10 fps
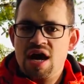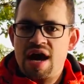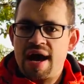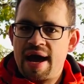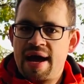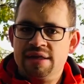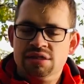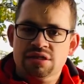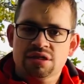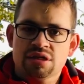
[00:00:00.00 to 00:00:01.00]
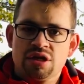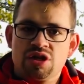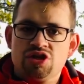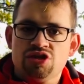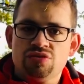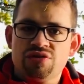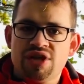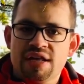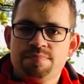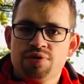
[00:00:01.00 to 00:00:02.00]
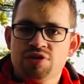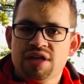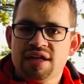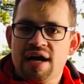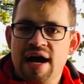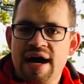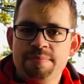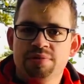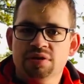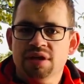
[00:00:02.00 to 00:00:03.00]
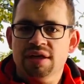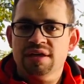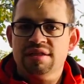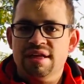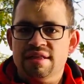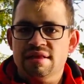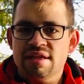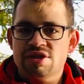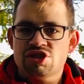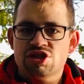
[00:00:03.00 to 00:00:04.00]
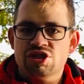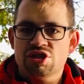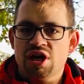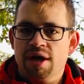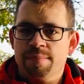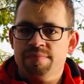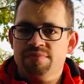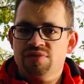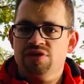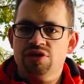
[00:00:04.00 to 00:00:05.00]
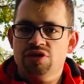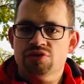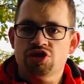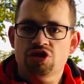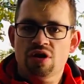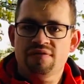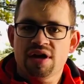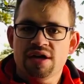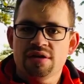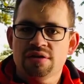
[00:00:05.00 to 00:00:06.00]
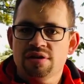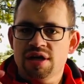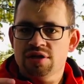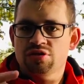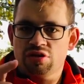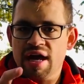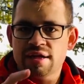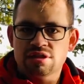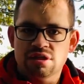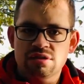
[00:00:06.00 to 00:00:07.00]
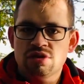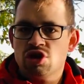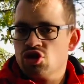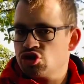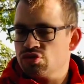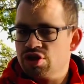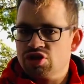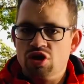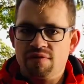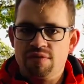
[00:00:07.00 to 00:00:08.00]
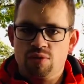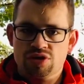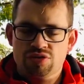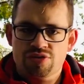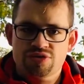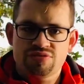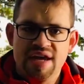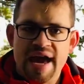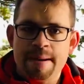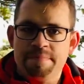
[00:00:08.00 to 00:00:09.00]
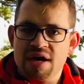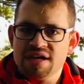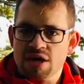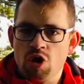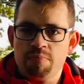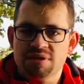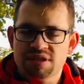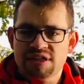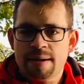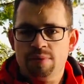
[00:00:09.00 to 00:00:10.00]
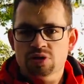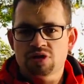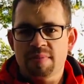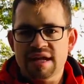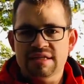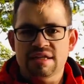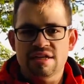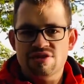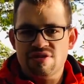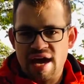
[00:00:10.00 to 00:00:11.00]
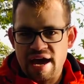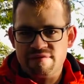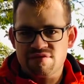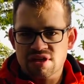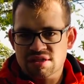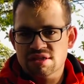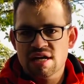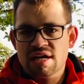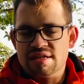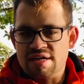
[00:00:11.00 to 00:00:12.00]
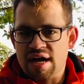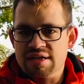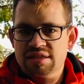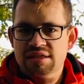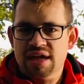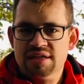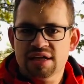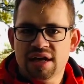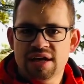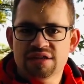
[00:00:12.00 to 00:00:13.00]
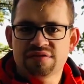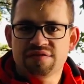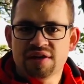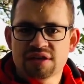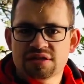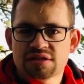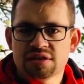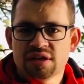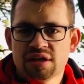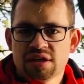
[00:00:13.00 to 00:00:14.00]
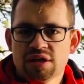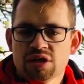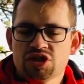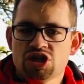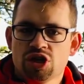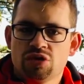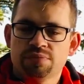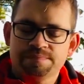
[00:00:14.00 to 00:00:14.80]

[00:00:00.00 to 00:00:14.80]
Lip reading: and you then put in a hyperlink that links your survey in Collector to the Survey123 app. It opens it up automatically and you have this nice data interface. So